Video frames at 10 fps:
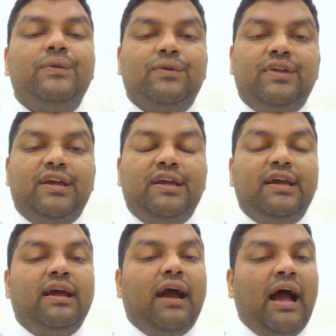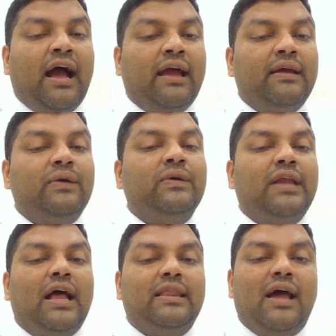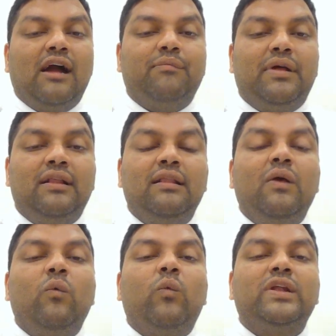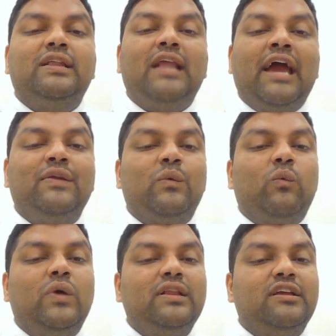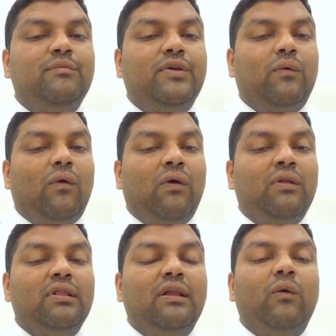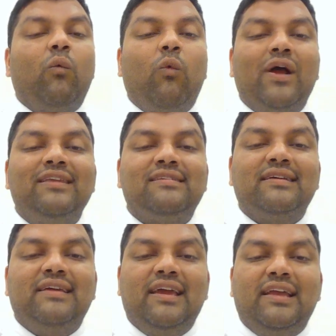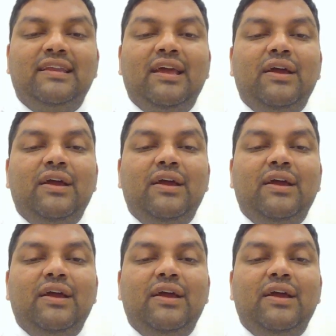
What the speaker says: Today, I, Kunal Nagpal, would like to welcome you all once again